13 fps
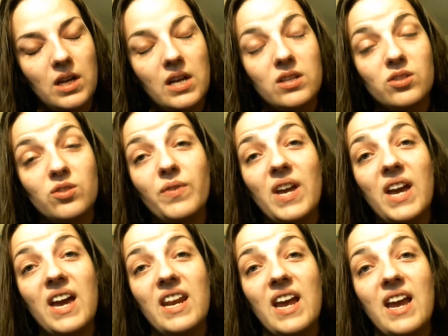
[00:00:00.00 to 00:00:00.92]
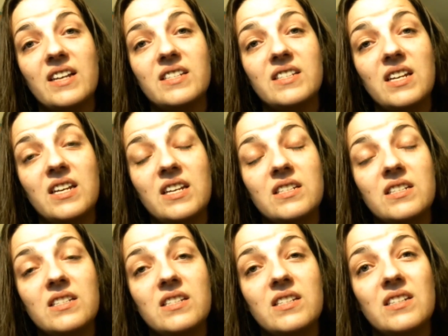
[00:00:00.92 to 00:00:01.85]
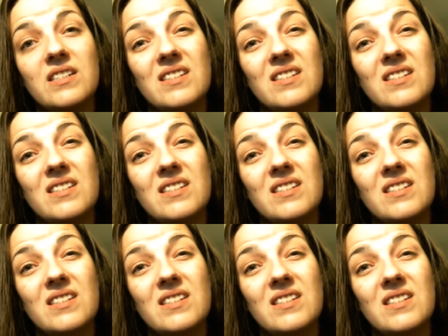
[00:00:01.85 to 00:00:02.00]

Sophia had an accident.